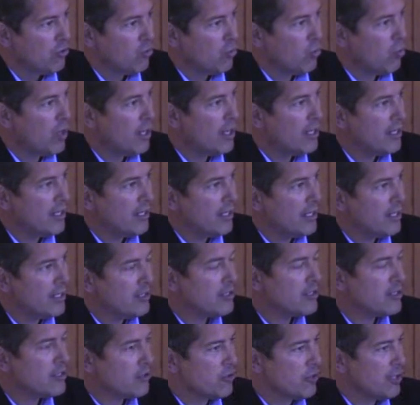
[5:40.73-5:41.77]
what
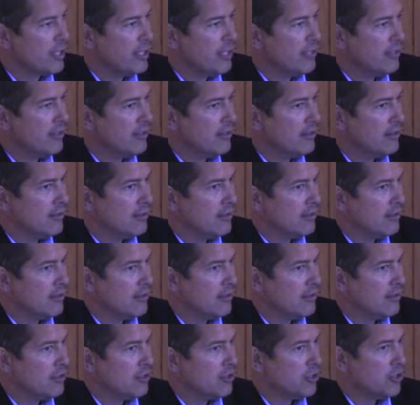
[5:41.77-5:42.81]
industry
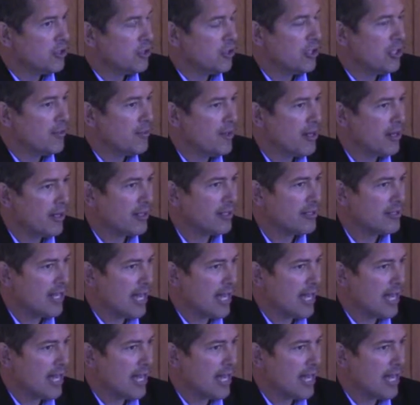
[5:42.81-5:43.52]
should the American